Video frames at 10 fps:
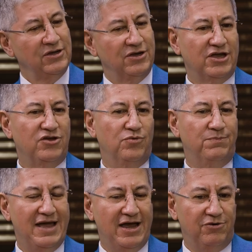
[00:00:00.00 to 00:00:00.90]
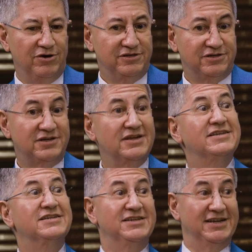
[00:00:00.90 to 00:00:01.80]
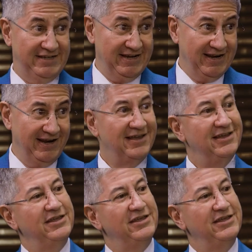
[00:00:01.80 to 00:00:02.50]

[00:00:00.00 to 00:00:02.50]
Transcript: Okay, your parents, Zig Ziglar,